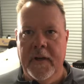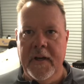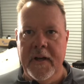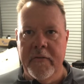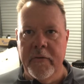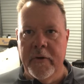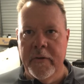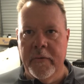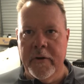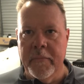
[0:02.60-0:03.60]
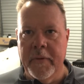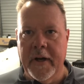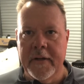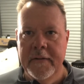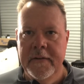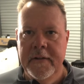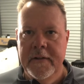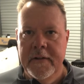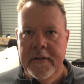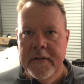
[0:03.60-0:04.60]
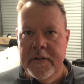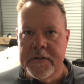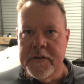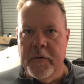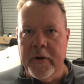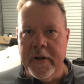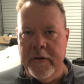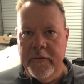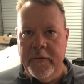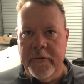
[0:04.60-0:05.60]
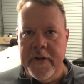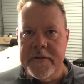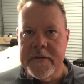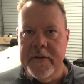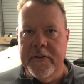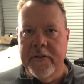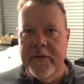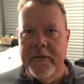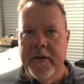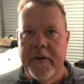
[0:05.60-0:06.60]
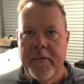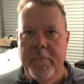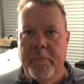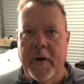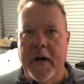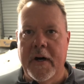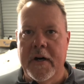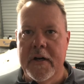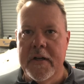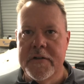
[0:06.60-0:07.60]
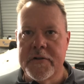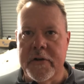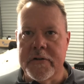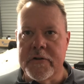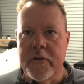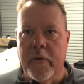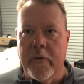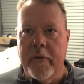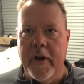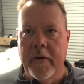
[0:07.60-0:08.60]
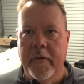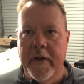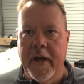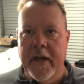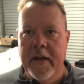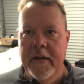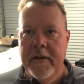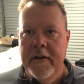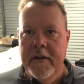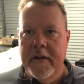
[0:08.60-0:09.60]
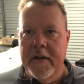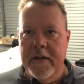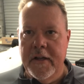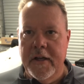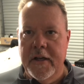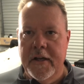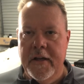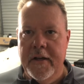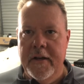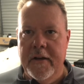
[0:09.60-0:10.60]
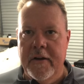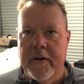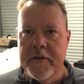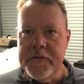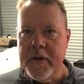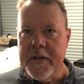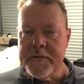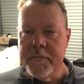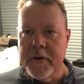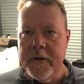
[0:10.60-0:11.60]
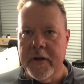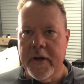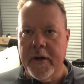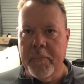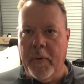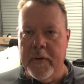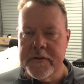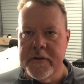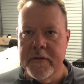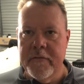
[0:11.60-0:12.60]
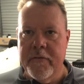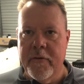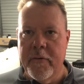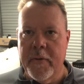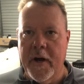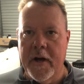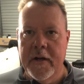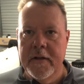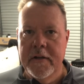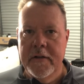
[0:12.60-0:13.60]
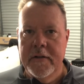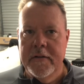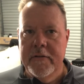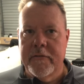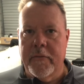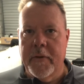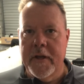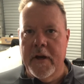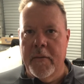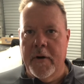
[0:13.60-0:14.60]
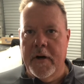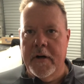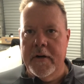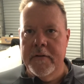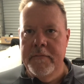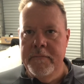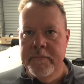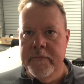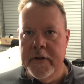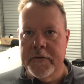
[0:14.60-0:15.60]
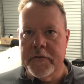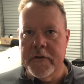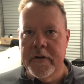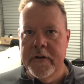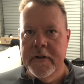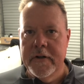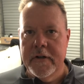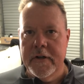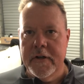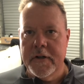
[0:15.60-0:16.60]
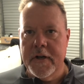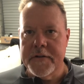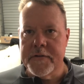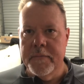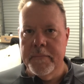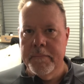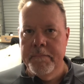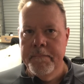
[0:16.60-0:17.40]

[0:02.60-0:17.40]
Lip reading: Hey everyone, welcome back. Still working on the reseal on the Baja engine. I'll show you where we're at on that. And then also got some good parts in for my Yamaha Venture. Got some